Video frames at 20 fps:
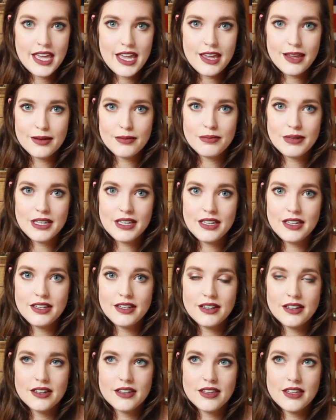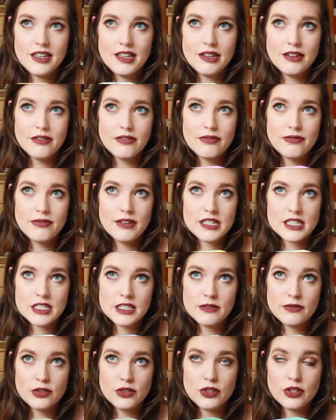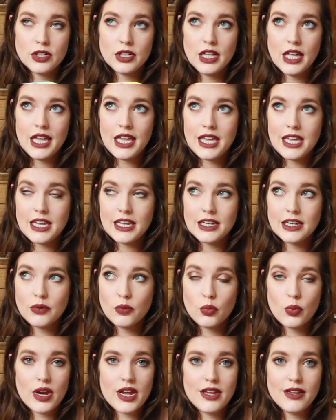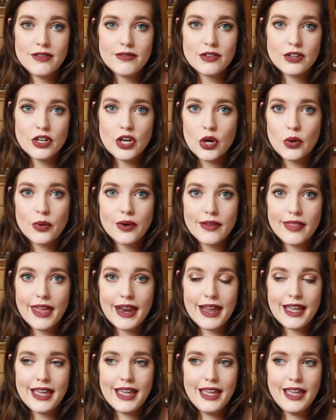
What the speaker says: And being the festival and rave goer that I